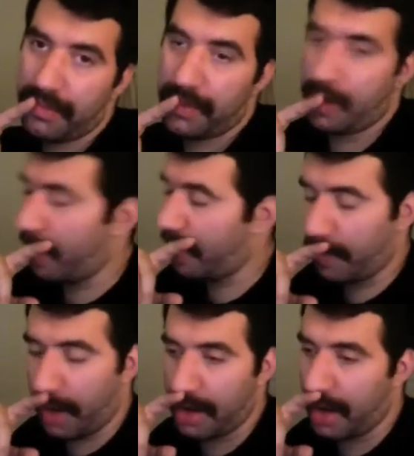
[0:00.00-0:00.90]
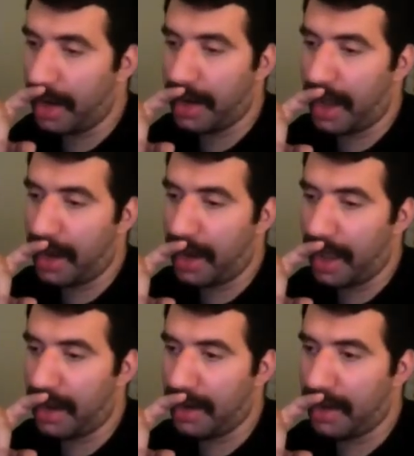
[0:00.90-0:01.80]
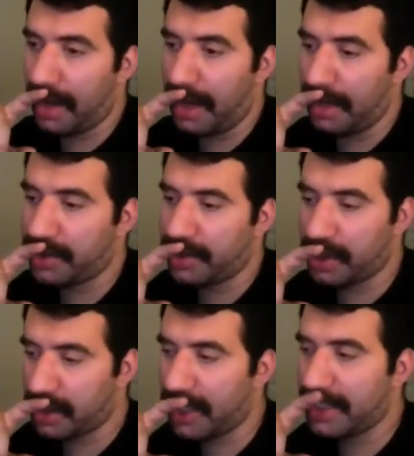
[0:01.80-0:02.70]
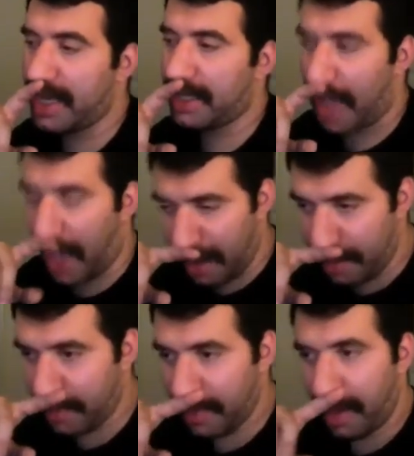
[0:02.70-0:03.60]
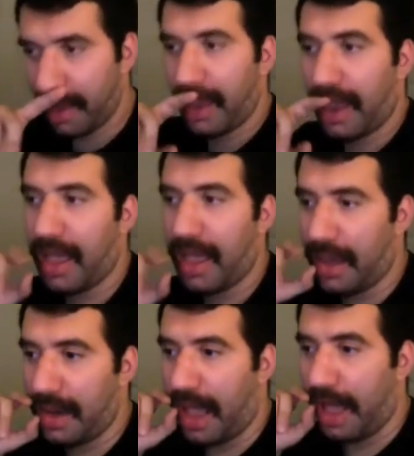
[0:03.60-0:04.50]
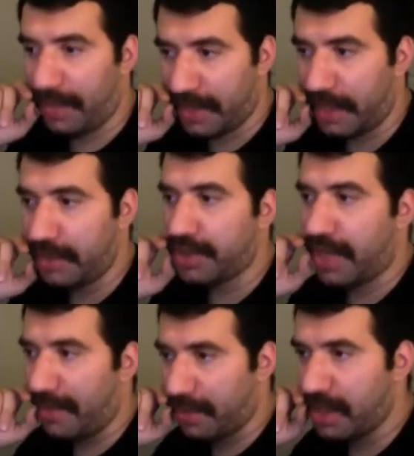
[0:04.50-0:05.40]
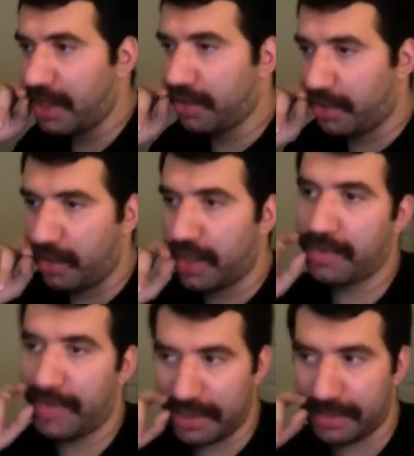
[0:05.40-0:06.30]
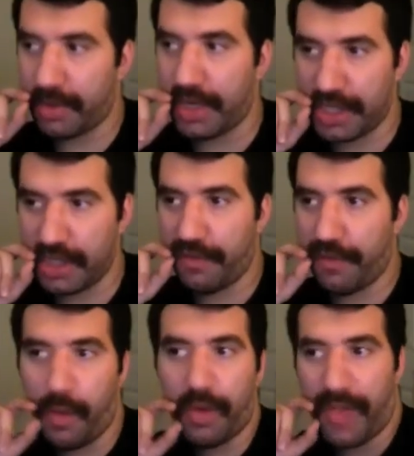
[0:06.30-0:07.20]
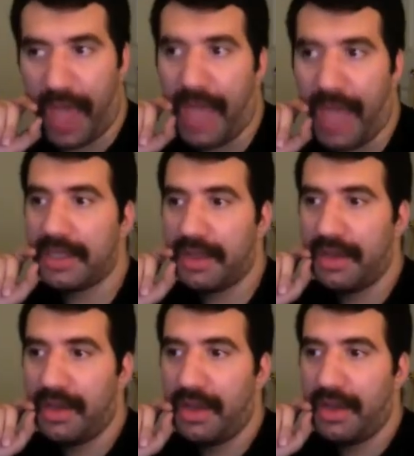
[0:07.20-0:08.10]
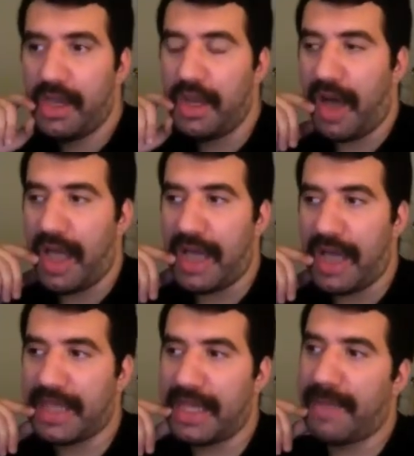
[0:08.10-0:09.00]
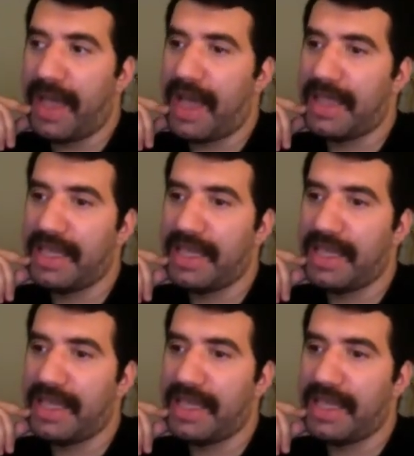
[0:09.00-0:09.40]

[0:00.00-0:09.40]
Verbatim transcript: no matter what. And and and and it's just going to take time. And everything you sh- everything you're doing should be inspiration for that. Mm-hmm. You know, I, I think back, I think